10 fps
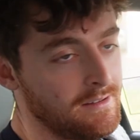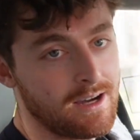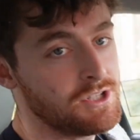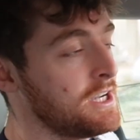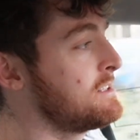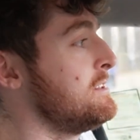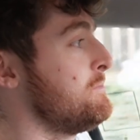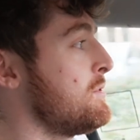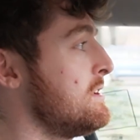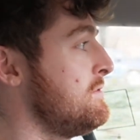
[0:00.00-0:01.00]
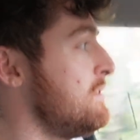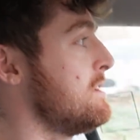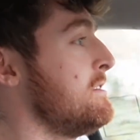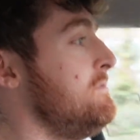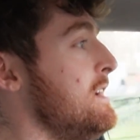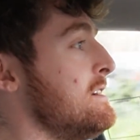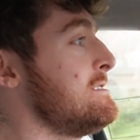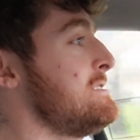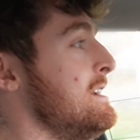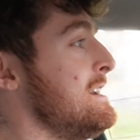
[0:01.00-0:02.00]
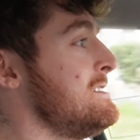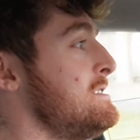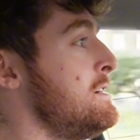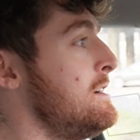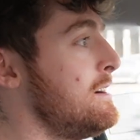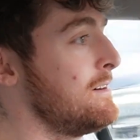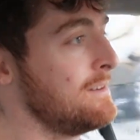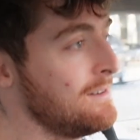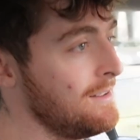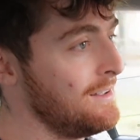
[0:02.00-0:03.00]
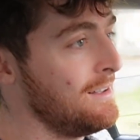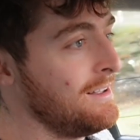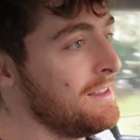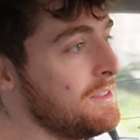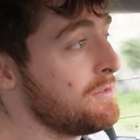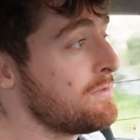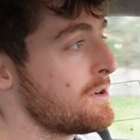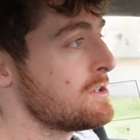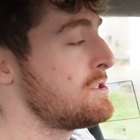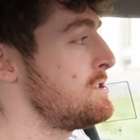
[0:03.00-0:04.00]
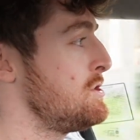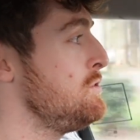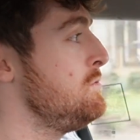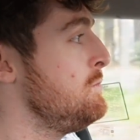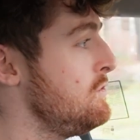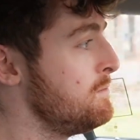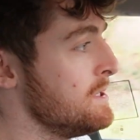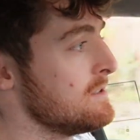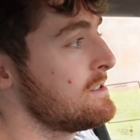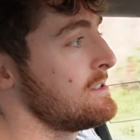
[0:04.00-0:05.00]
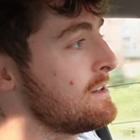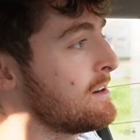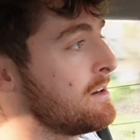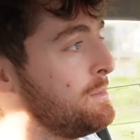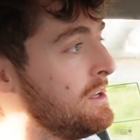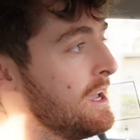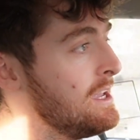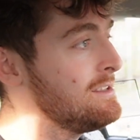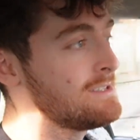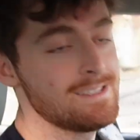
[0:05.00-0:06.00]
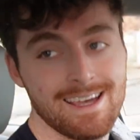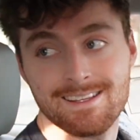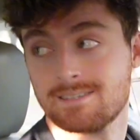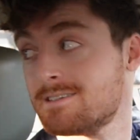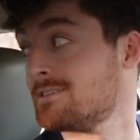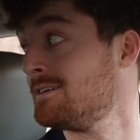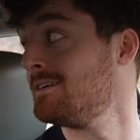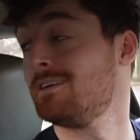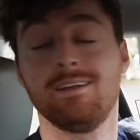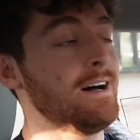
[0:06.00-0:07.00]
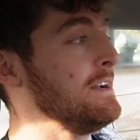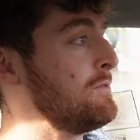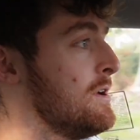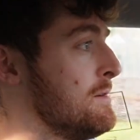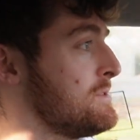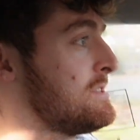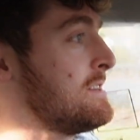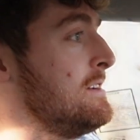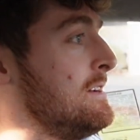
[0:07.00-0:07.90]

I checked it pretty far in advance, and I saw the first two movements are going to be 8 sets, 9 reps.